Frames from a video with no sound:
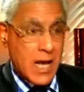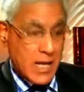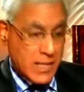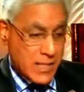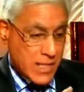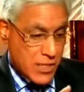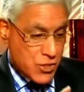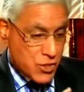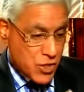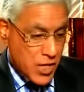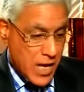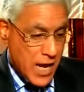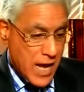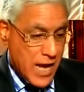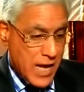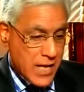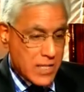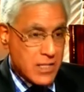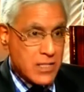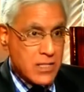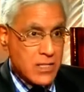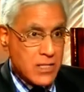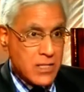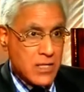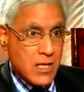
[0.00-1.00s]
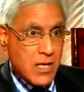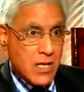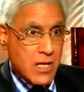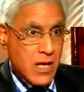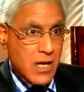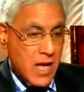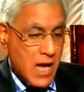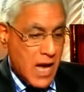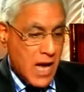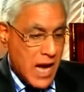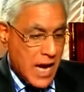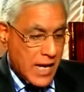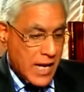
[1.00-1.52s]
And then she adds,
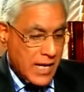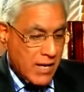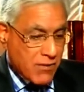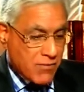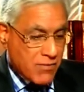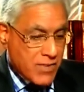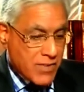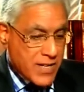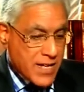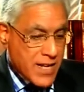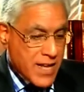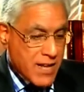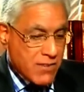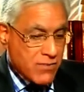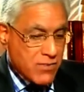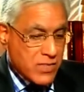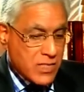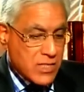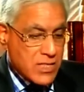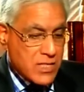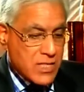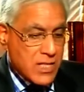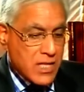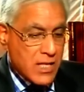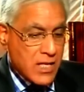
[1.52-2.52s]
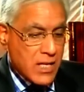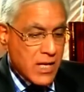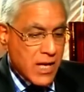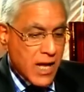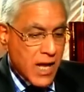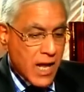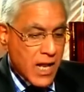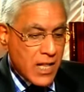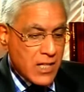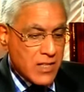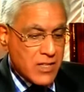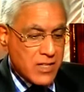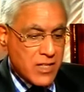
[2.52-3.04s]
I have never seen a
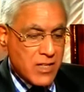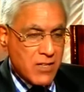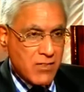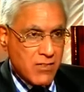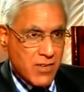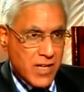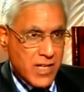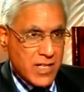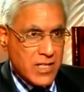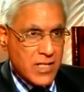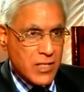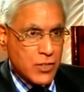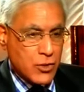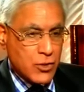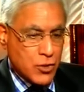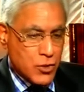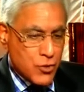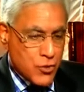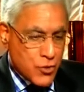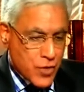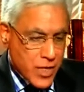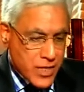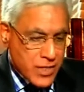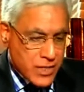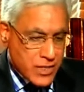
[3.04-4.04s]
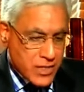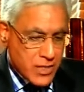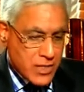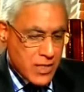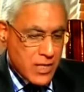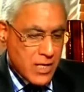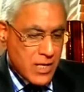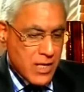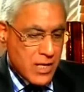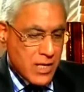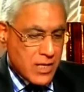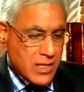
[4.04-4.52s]
health event threaten